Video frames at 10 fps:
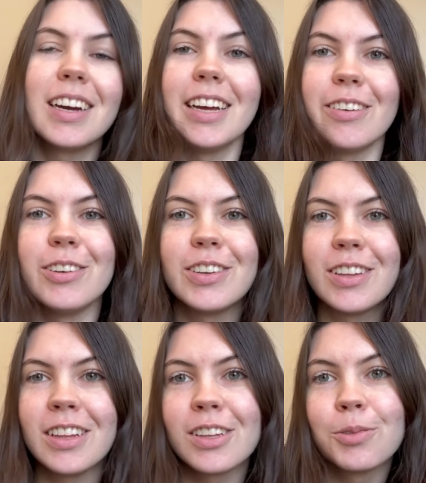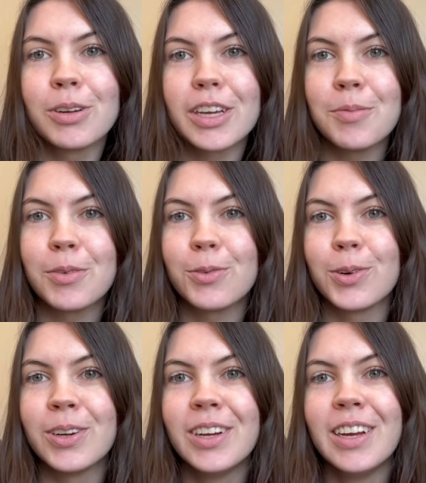I haven't done leather working
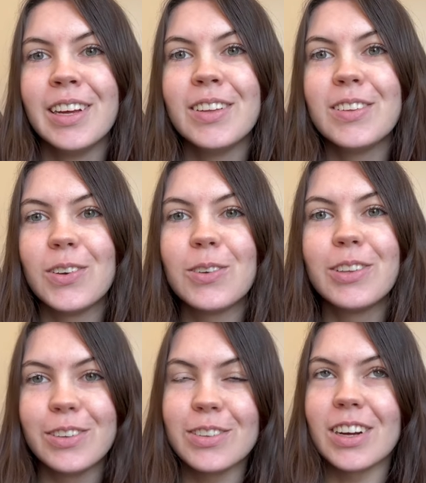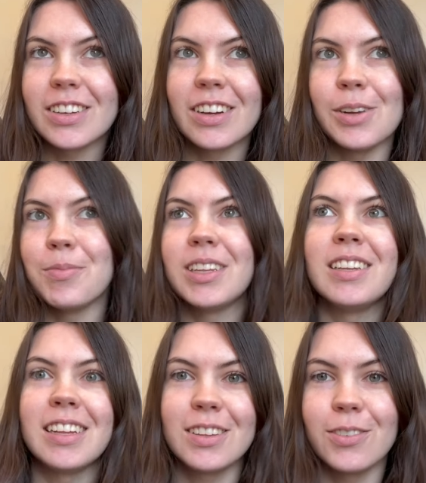before, so if there's not time, then
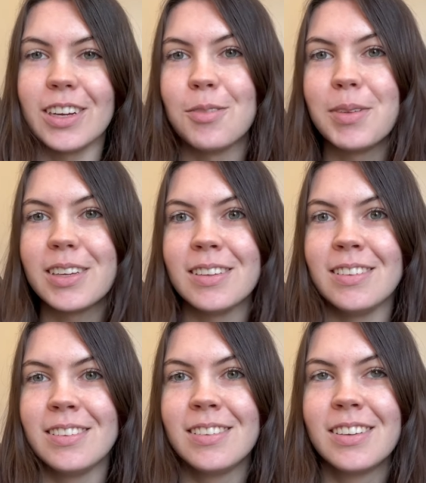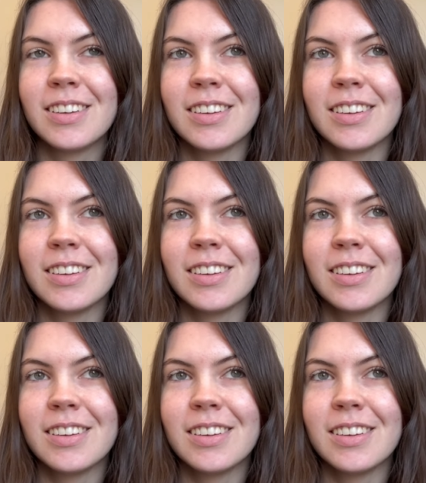that's fine because